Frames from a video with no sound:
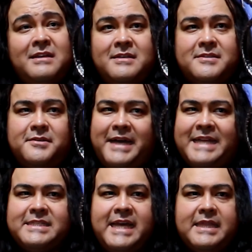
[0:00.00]
So I
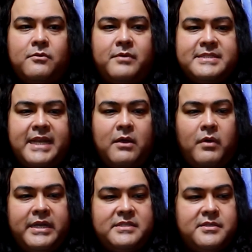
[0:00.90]
just got the ones that I
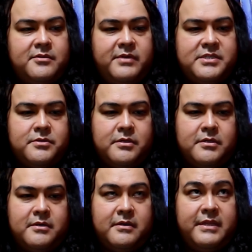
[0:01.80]
wanted to, which
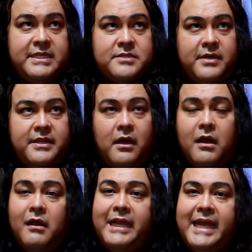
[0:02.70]
were this one, the
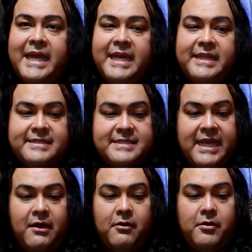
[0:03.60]
Harley, and the
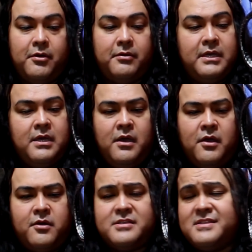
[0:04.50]
Scarecrow.
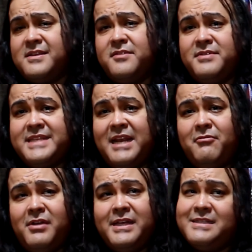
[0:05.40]
Of course, there's other ones that I
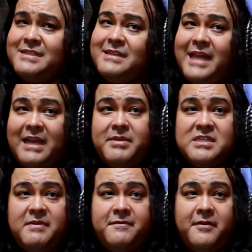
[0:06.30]
want. Like I
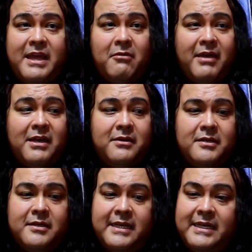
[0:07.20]
mentioned before, that Red
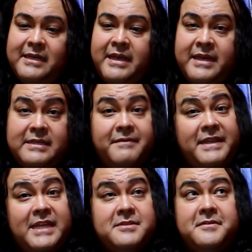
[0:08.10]
Hood and
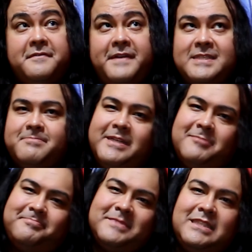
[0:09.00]
definitely that Two-Face,
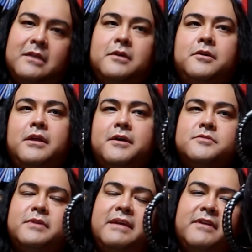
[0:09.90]
but who
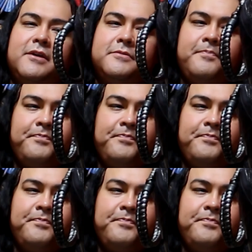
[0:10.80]
knows, we never know.